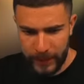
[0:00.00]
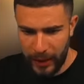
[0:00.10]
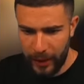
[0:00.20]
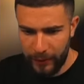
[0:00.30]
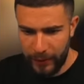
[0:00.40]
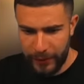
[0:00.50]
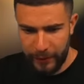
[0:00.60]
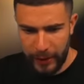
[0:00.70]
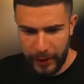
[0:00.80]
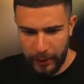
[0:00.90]
I have this
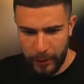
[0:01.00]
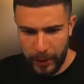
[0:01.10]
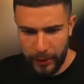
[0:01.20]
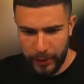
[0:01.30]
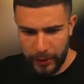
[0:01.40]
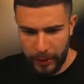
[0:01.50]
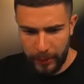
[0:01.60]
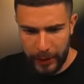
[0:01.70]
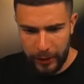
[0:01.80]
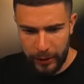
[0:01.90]
feeling in my heart that I'm
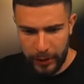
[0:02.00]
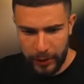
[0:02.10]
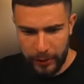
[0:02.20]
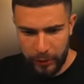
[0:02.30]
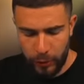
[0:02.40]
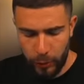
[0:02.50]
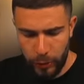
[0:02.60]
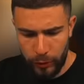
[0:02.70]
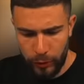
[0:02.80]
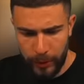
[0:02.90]
actually super
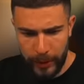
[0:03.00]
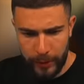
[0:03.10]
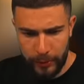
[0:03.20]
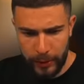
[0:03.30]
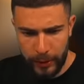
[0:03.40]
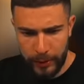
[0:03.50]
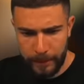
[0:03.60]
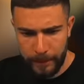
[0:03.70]
duo max win here.